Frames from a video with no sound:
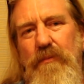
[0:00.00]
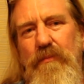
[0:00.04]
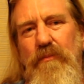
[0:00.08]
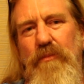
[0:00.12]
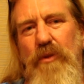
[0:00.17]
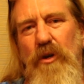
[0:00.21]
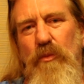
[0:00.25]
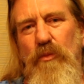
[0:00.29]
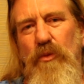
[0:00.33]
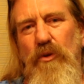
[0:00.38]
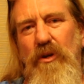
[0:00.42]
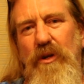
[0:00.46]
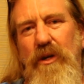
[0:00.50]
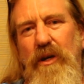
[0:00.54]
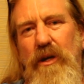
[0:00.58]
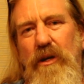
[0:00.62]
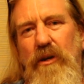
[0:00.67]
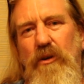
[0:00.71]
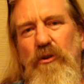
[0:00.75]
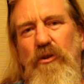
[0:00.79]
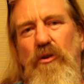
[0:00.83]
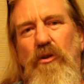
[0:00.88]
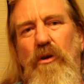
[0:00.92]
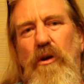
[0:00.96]
purple
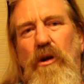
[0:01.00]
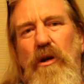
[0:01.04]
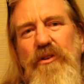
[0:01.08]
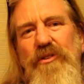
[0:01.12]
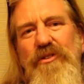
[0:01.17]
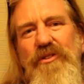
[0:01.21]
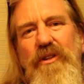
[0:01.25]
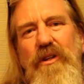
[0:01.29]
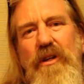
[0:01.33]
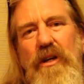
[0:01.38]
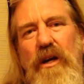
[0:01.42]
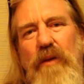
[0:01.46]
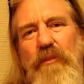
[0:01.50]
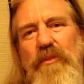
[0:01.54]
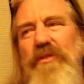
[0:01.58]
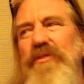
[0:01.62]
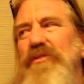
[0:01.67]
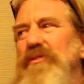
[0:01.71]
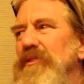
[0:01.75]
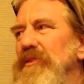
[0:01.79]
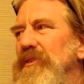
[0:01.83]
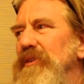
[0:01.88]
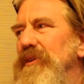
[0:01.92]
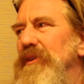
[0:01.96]
cal cross
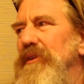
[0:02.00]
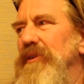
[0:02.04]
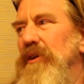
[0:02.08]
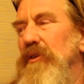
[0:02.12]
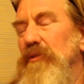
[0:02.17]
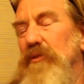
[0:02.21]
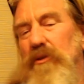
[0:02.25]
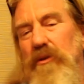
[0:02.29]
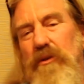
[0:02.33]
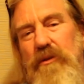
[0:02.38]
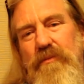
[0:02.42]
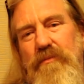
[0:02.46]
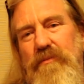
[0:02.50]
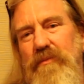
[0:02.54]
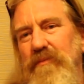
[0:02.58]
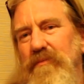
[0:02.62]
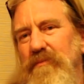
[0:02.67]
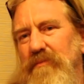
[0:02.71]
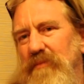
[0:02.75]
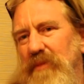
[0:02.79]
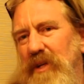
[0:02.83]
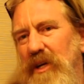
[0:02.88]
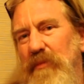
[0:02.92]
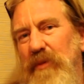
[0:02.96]
tops and other
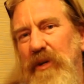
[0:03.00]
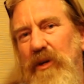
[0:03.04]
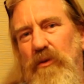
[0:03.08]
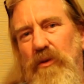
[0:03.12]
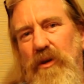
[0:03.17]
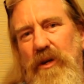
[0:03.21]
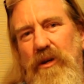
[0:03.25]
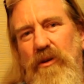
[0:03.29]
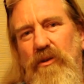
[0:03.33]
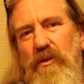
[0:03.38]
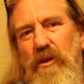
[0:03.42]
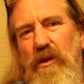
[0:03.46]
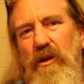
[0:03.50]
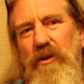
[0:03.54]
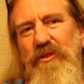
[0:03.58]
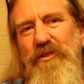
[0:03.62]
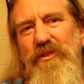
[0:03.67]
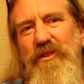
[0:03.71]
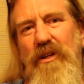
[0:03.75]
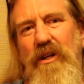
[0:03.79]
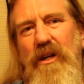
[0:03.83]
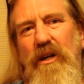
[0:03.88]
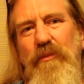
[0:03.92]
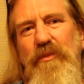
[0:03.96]
Hemingway cross
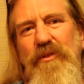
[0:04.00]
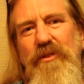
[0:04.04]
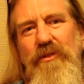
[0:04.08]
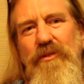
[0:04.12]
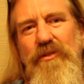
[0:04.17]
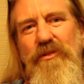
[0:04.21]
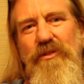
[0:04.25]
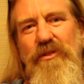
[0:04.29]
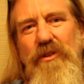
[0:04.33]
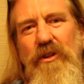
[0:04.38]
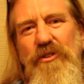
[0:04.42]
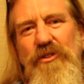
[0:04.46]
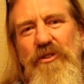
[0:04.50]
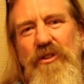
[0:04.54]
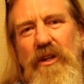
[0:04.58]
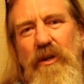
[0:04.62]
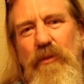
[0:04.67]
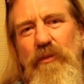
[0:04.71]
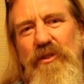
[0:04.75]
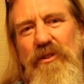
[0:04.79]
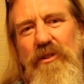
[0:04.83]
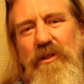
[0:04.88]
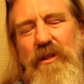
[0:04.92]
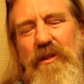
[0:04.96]
tops and such
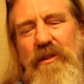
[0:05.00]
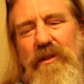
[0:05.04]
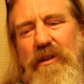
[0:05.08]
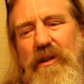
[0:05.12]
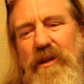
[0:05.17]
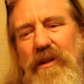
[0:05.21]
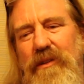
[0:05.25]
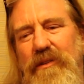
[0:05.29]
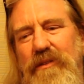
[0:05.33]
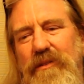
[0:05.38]
items like that.